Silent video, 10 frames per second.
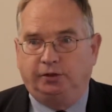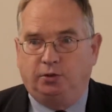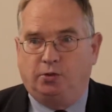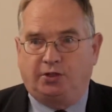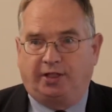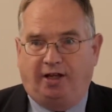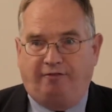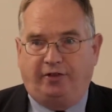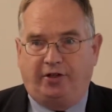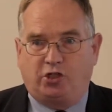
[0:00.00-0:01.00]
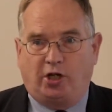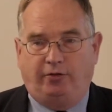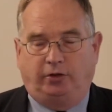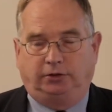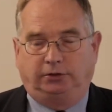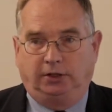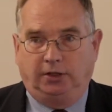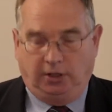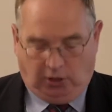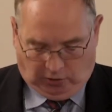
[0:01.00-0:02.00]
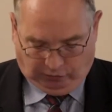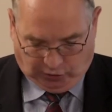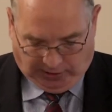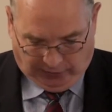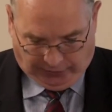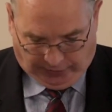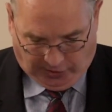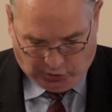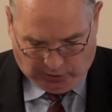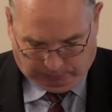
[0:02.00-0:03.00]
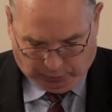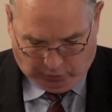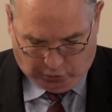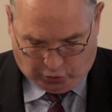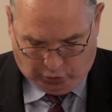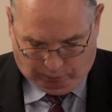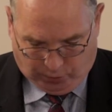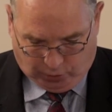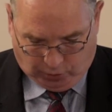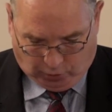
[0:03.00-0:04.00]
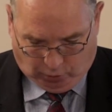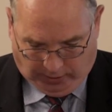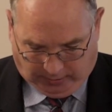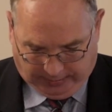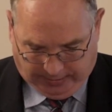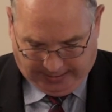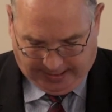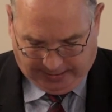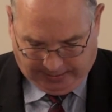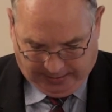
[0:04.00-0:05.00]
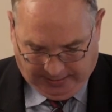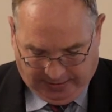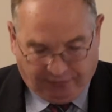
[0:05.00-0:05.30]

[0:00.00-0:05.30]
who's the Governor General of South Russia, brought troops quickly there.